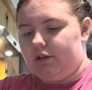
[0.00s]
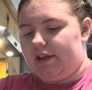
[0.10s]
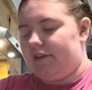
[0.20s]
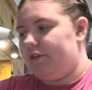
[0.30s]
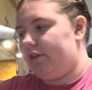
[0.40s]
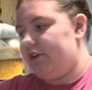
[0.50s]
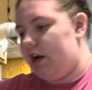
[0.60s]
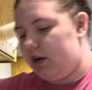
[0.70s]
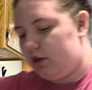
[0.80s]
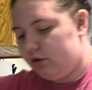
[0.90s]
Like if you're
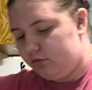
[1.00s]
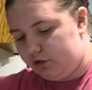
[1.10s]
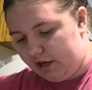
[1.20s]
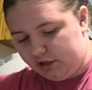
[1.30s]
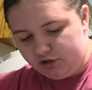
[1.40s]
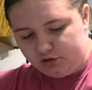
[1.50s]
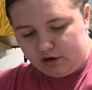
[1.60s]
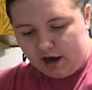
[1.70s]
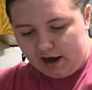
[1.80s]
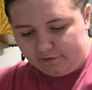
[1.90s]
young, then you do
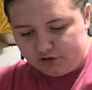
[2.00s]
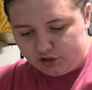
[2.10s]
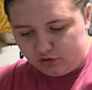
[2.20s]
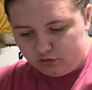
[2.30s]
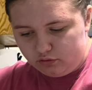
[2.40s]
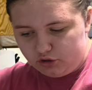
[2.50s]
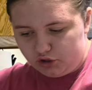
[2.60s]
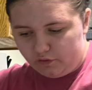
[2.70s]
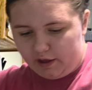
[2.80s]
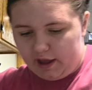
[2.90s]
not have to
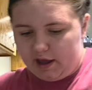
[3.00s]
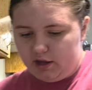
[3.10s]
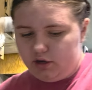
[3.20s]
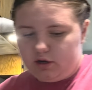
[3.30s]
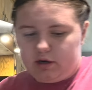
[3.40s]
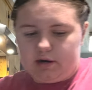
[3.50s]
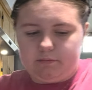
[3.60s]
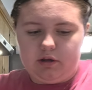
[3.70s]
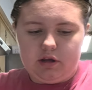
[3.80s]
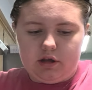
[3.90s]
do that.
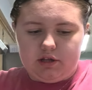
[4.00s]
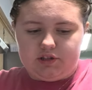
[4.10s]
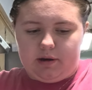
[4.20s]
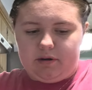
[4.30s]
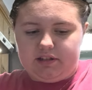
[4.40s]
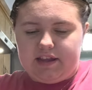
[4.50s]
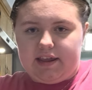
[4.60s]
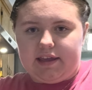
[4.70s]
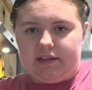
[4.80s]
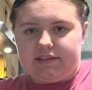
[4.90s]
So I'm gonna
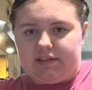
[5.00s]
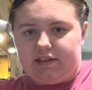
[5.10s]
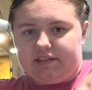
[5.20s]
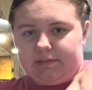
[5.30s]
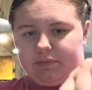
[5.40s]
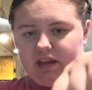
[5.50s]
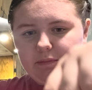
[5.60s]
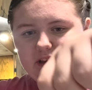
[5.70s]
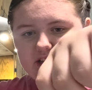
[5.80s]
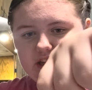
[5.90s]
take it. See, that's a big piece.